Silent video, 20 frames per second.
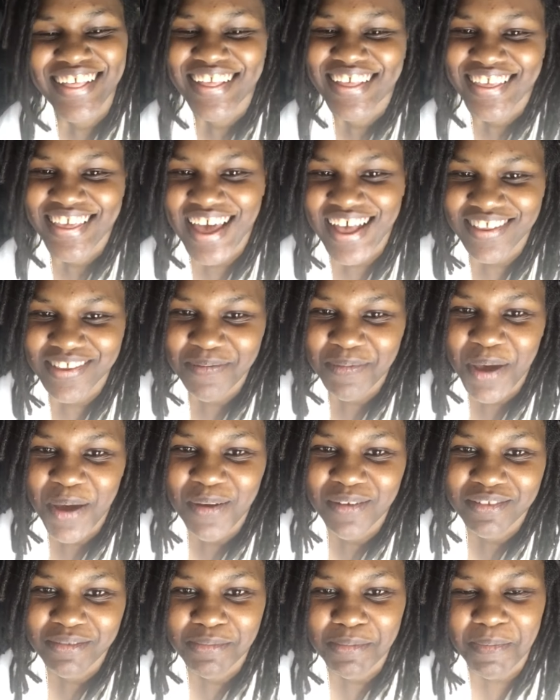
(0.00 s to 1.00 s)
Yes, I'm
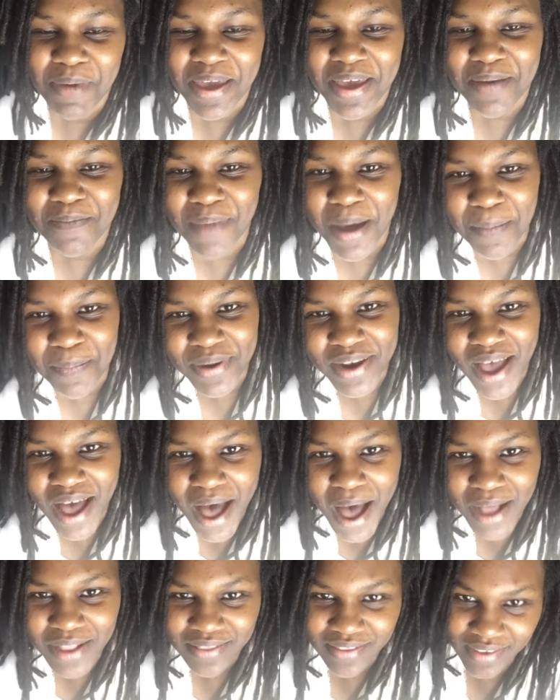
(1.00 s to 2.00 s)
going to be making my
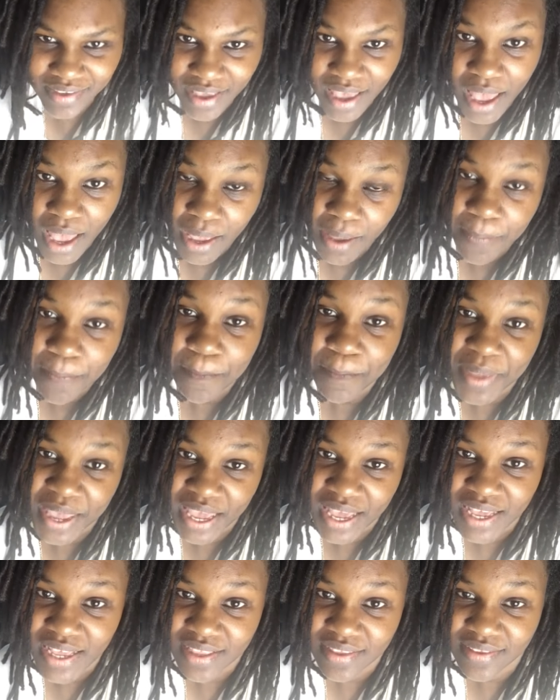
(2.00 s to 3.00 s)

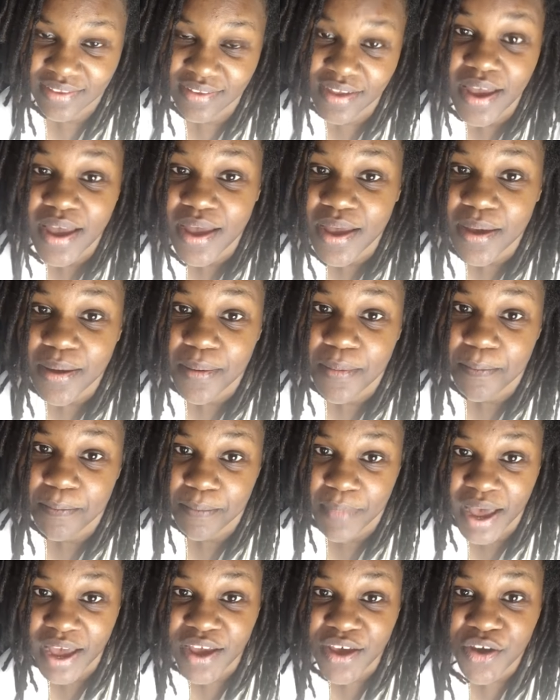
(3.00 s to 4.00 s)
plant-based
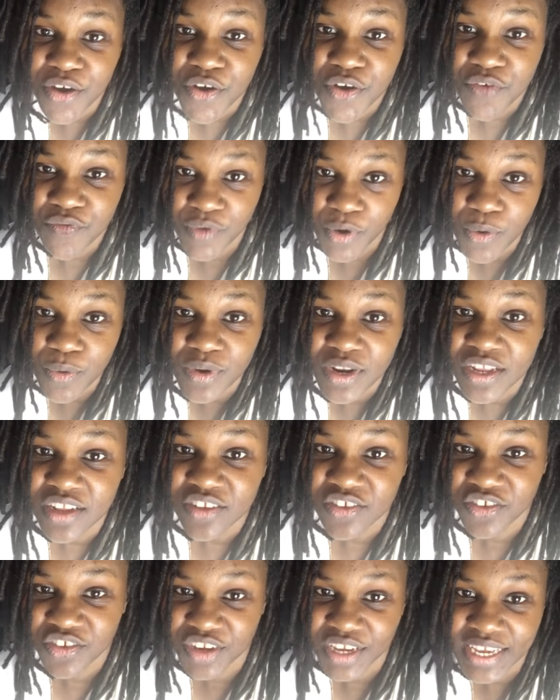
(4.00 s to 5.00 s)
macaroni
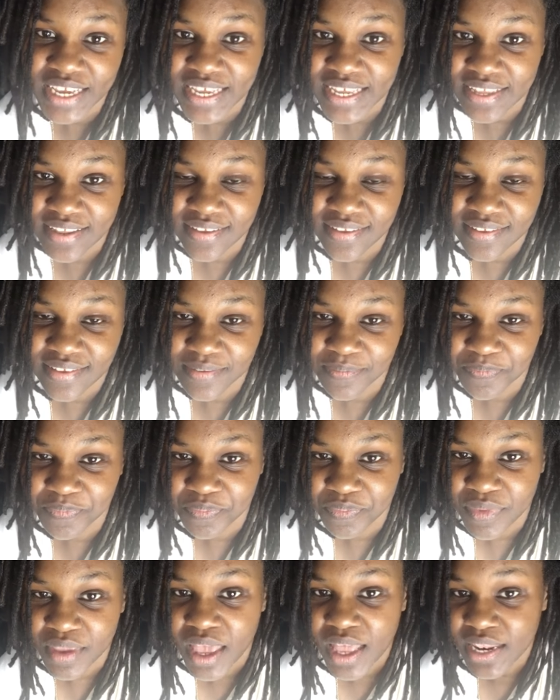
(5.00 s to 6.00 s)
cheese.
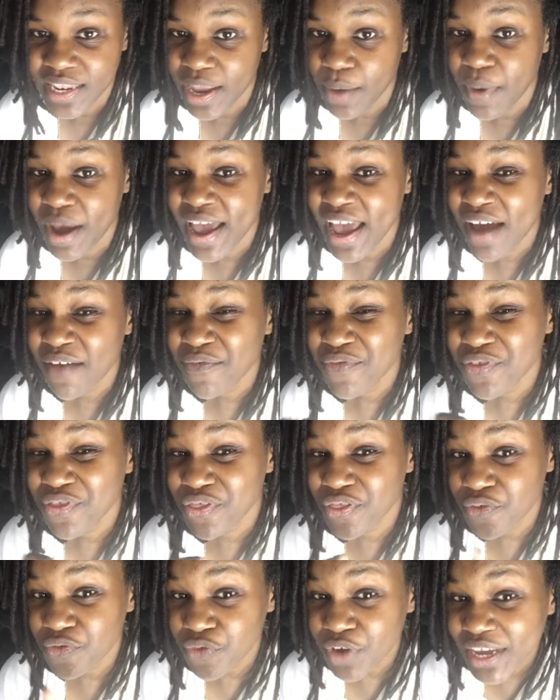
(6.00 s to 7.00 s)
Now I have
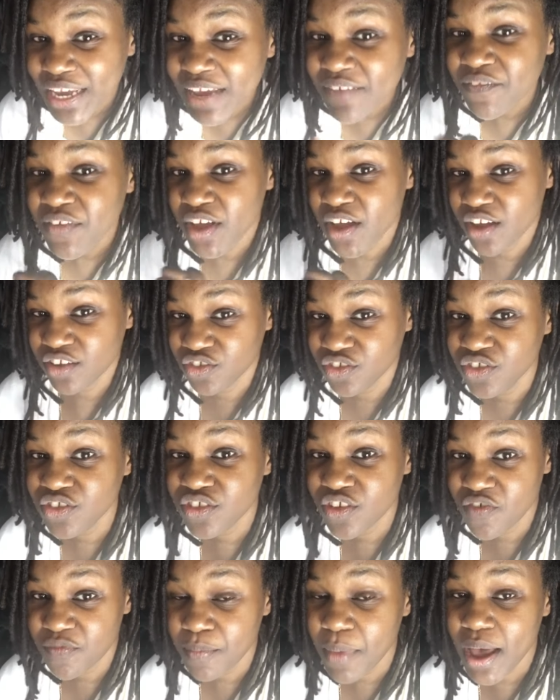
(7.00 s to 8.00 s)
3
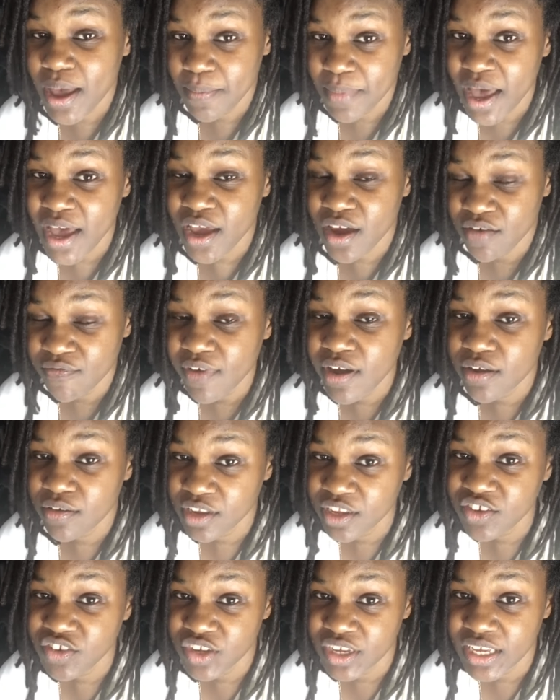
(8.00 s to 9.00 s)
versions of my
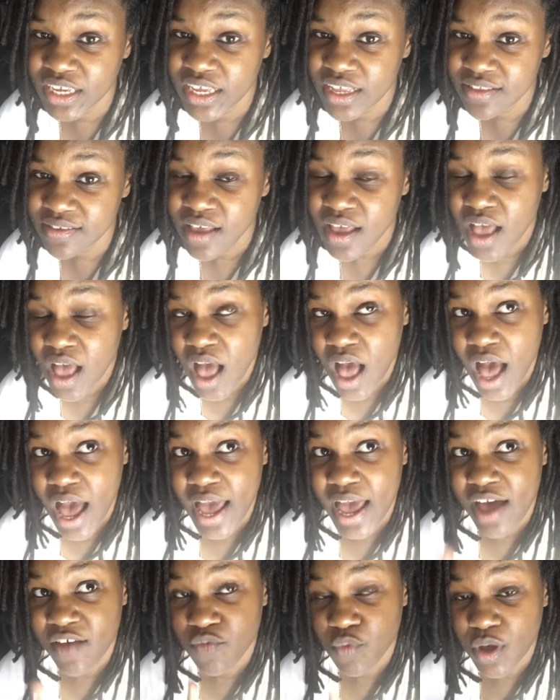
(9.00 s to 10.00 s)
macaroni cheese. I
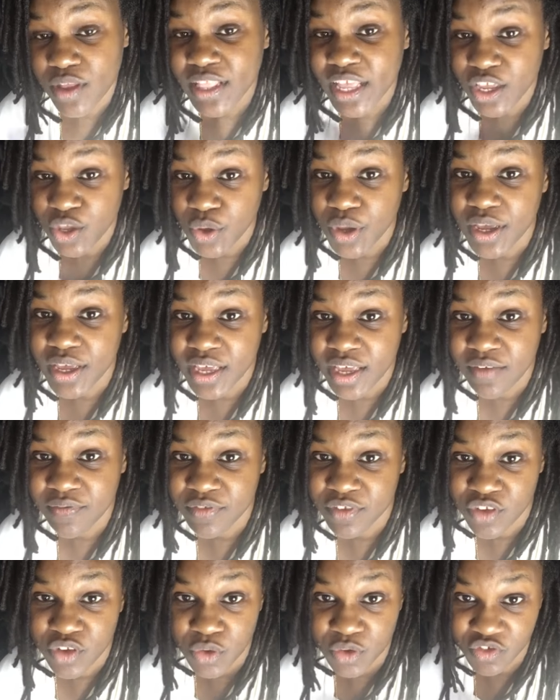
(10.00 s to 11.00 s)
have one that you can
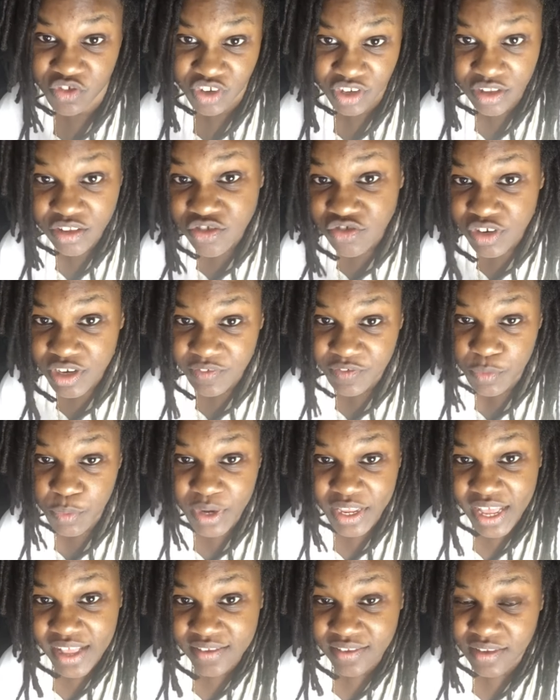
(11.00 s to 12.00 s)
give to your children if you
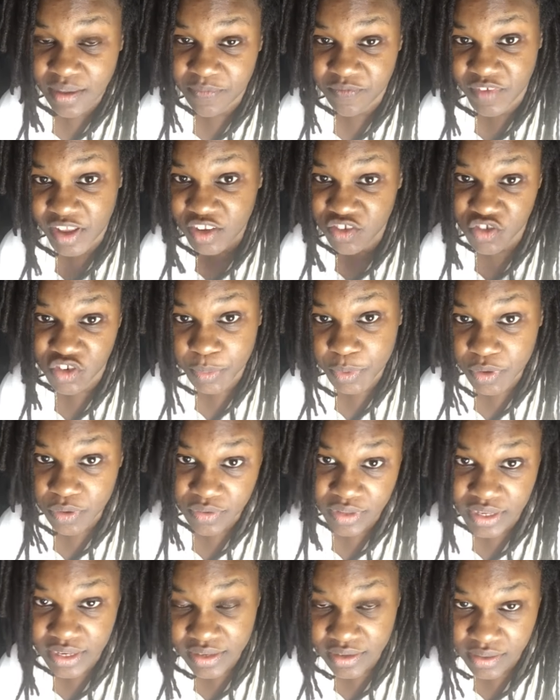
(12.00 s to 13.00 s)
want to get some
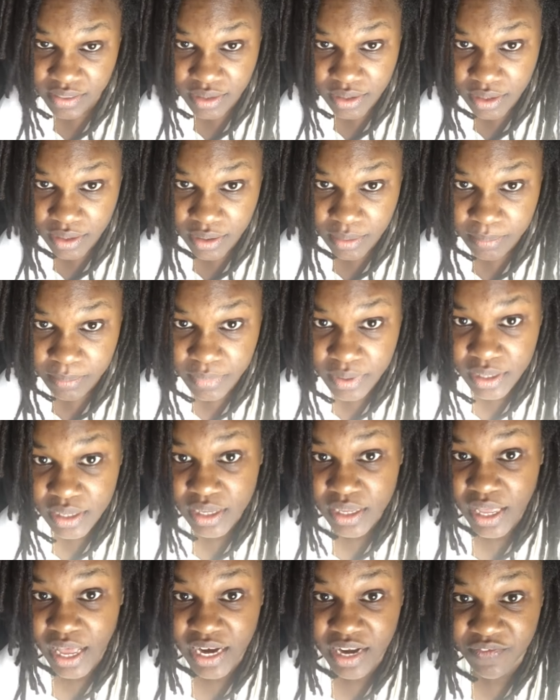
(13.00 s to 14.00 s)
vegetables into them,
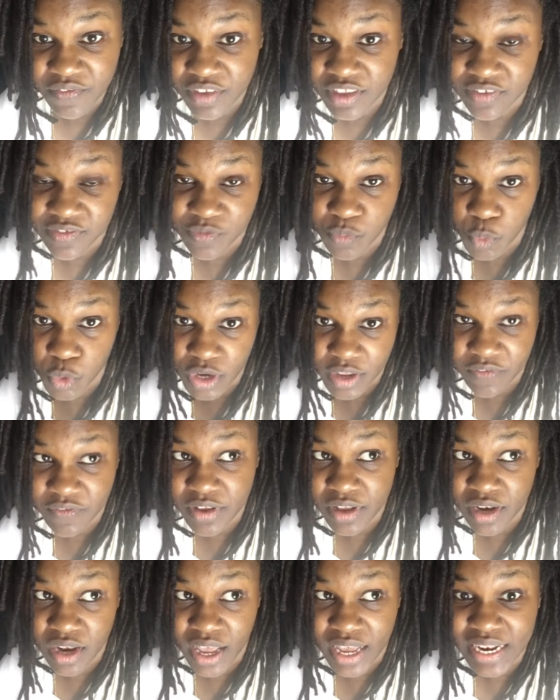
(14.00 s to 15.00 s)
and if you want it
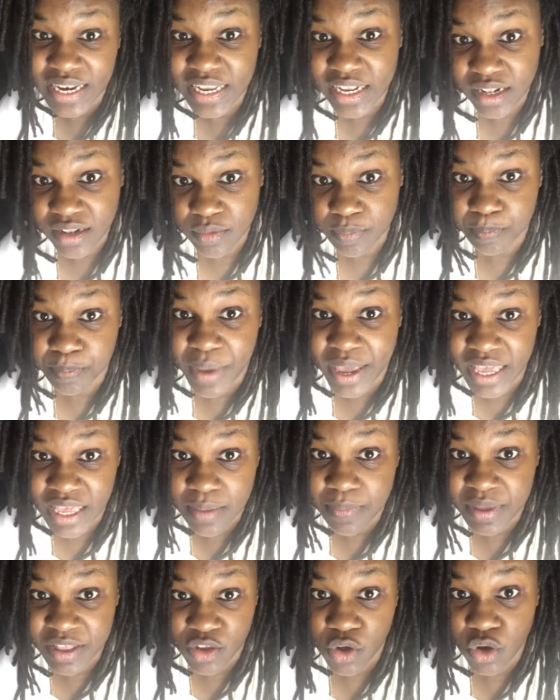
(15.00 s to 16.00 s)
for like little
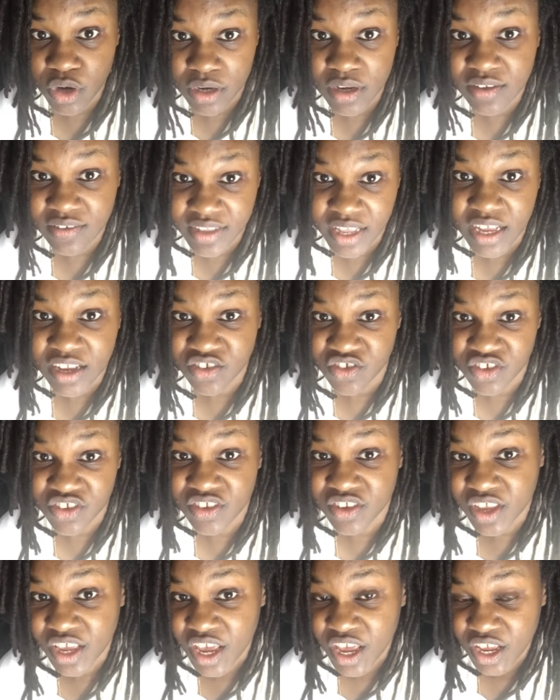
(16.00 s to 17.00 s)
baby toddlers that are
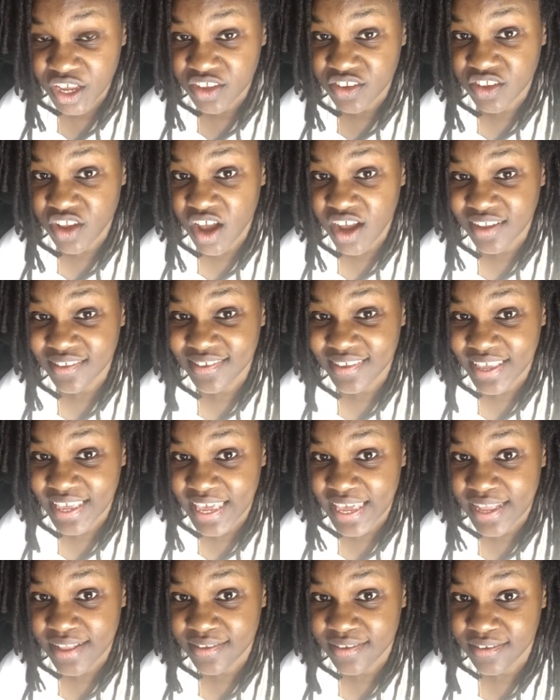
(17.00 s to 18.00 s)
just starting to
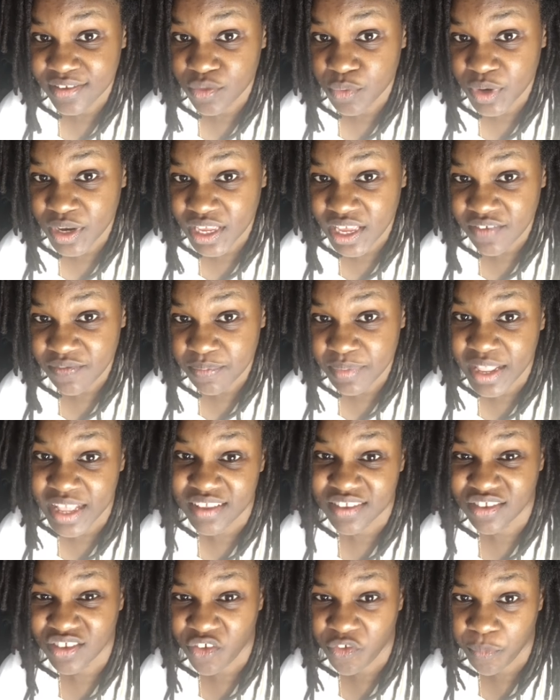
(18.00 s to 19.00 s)
eat and you want to give them
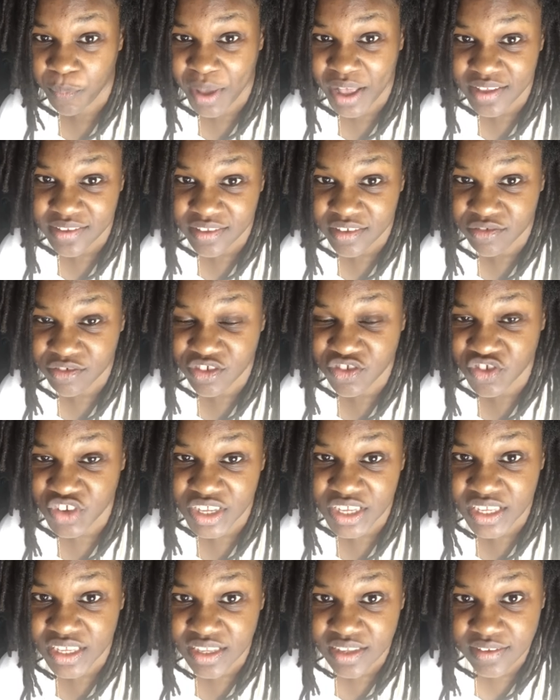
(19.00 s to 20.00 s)
that soft pasta and
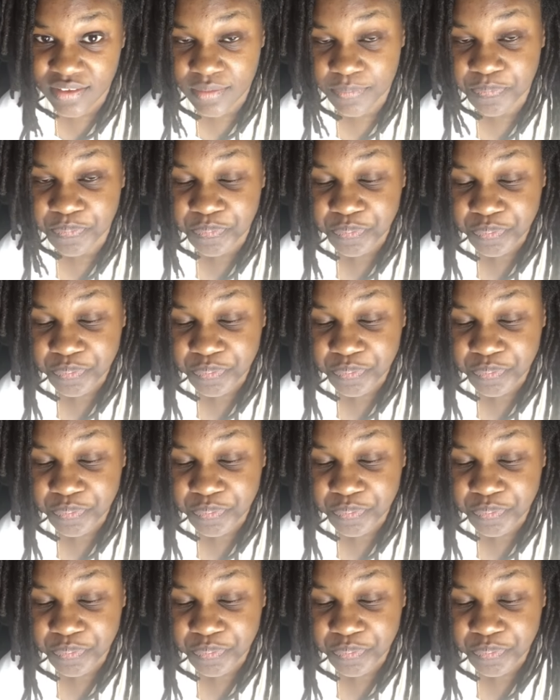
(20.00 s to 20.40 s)
cheese.